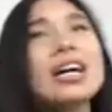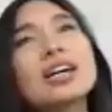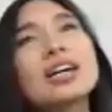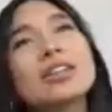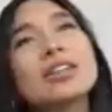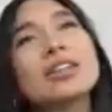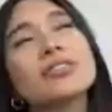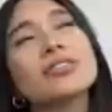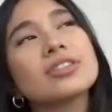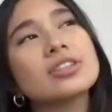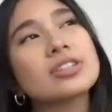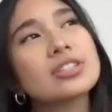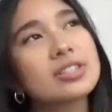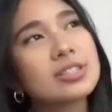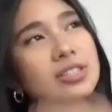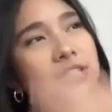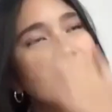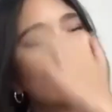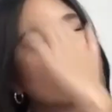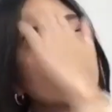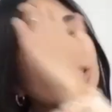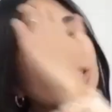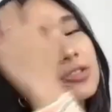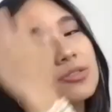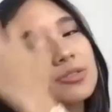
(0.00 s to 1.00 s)
Yeah,
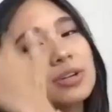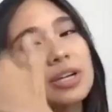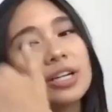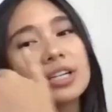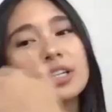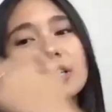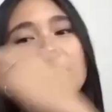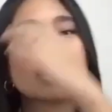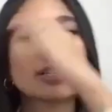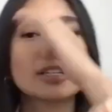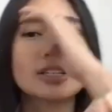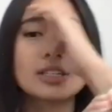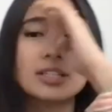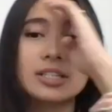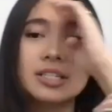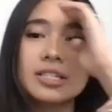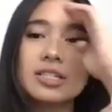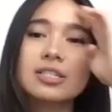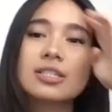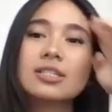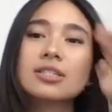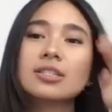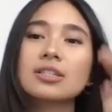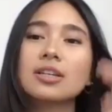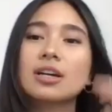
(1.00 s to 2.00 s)
this next record
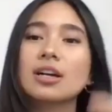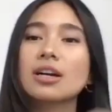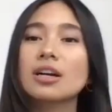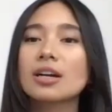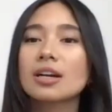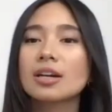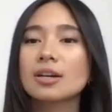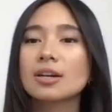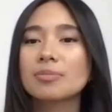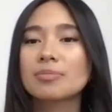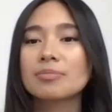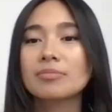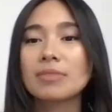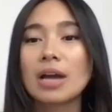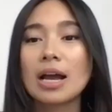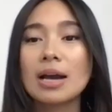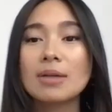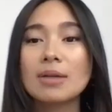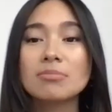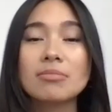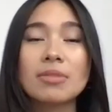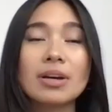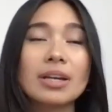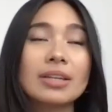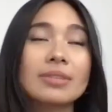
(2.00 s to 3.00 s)
is
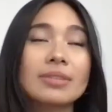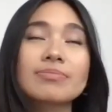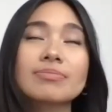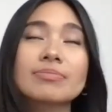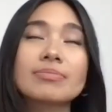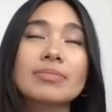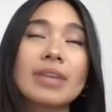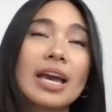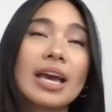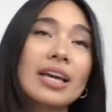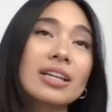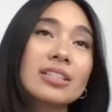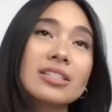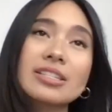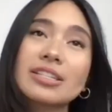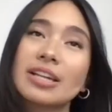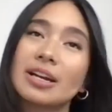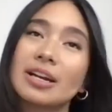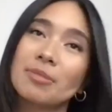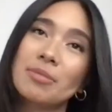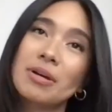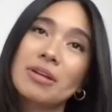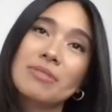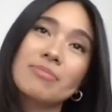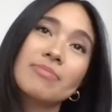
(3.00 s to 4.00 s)
at my hands
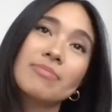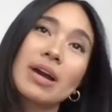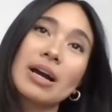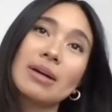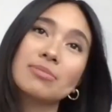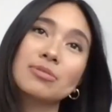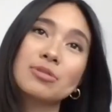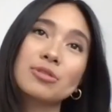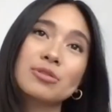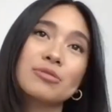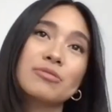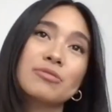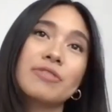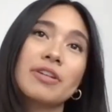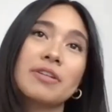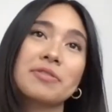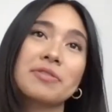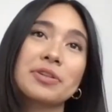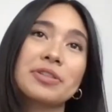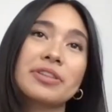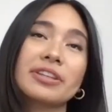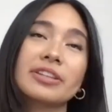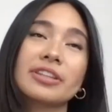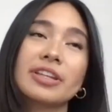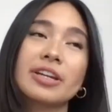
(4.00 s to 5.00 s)
down my absolute
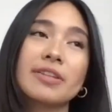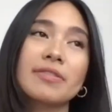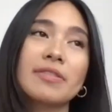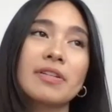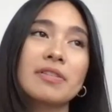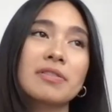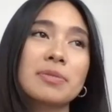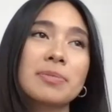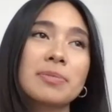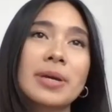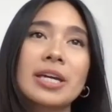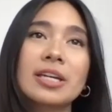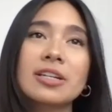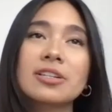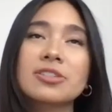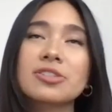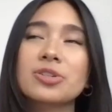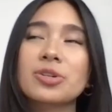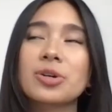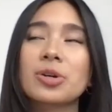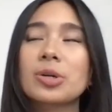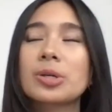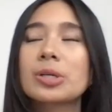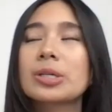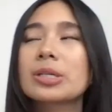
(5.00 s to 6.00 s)
favorite thing that I've ever made as
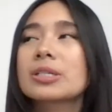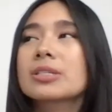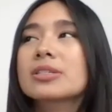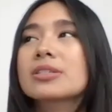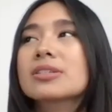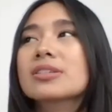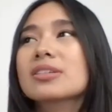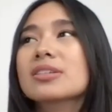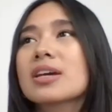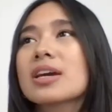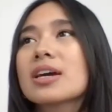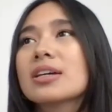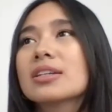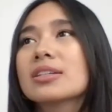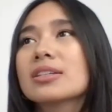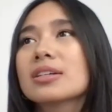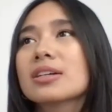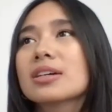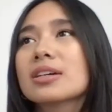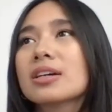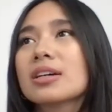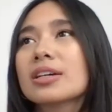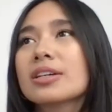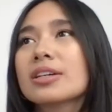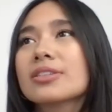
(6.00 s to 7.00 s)
an artist, and
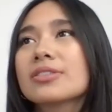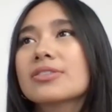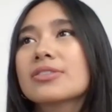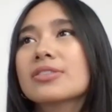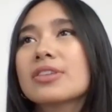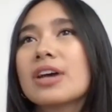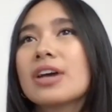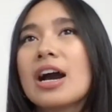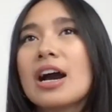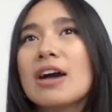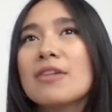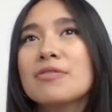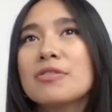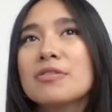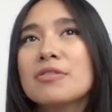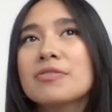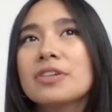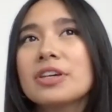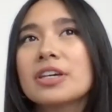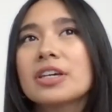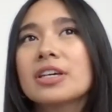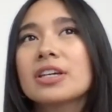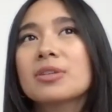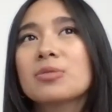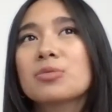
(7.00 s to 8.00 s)
it's half of
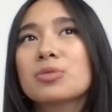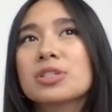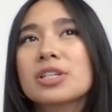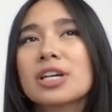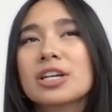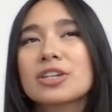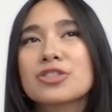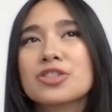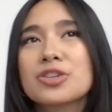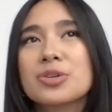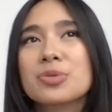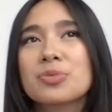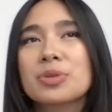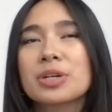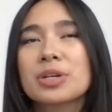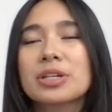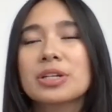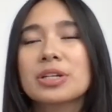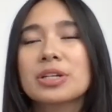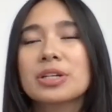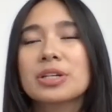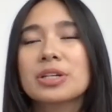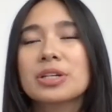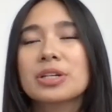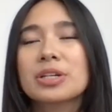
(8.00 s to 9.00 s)
it was actually
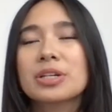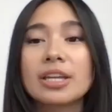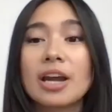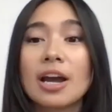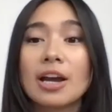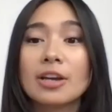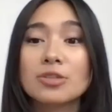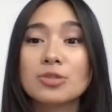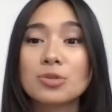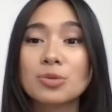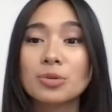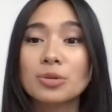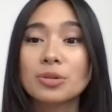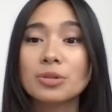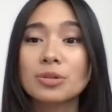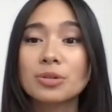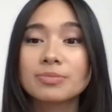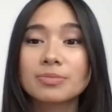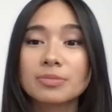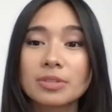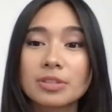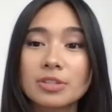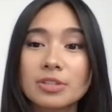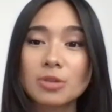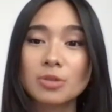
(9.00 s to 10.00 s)
written in high school.
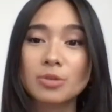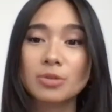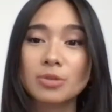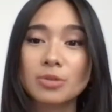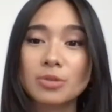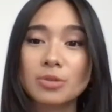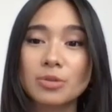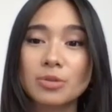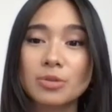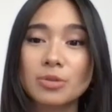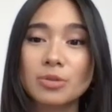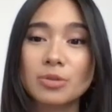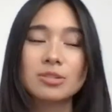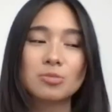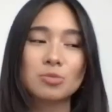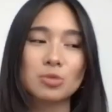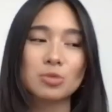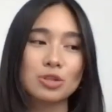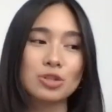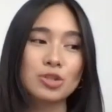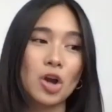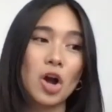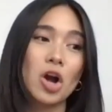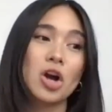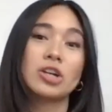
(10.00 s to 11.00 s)
So these were
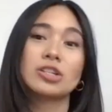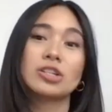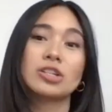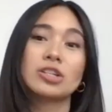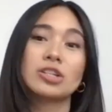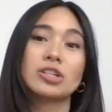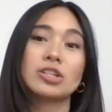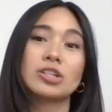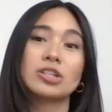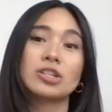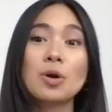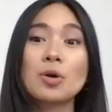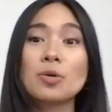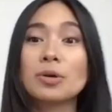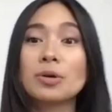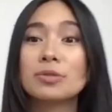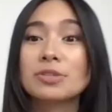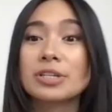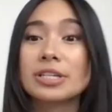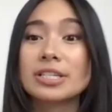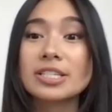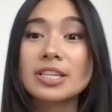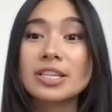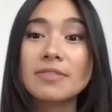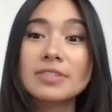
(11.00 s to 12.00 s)
songs that I wrote when I was
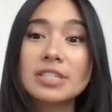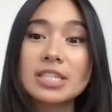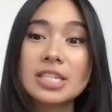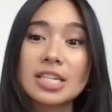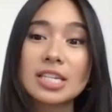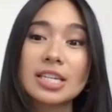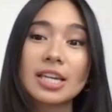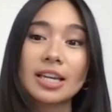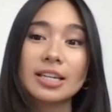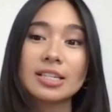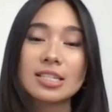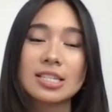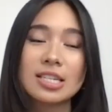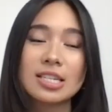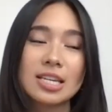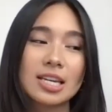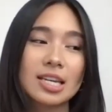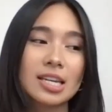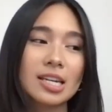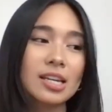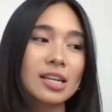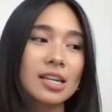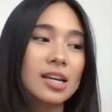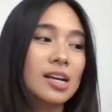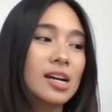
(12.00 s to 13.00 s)
like 17,
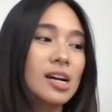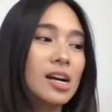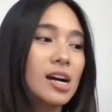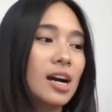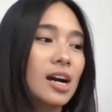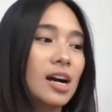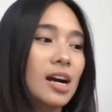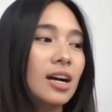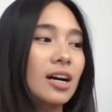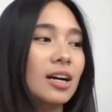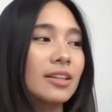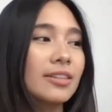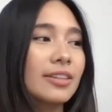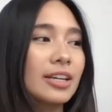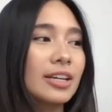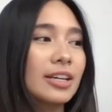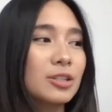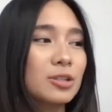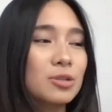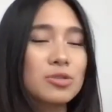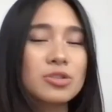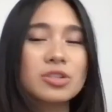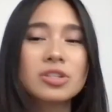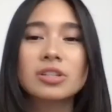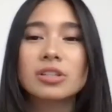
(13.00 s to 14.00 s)
18, that
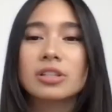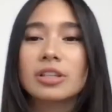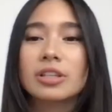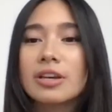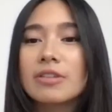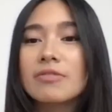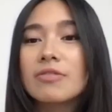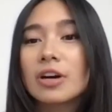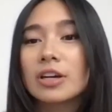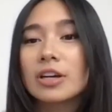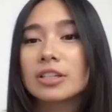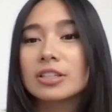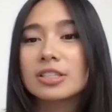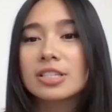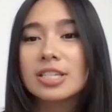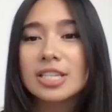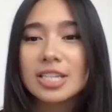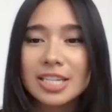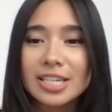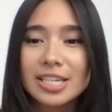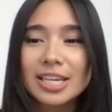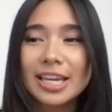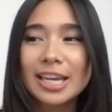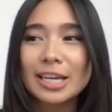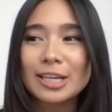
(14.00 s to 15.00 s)
used to live on a
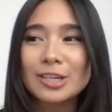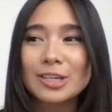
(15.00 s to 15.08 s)
teenage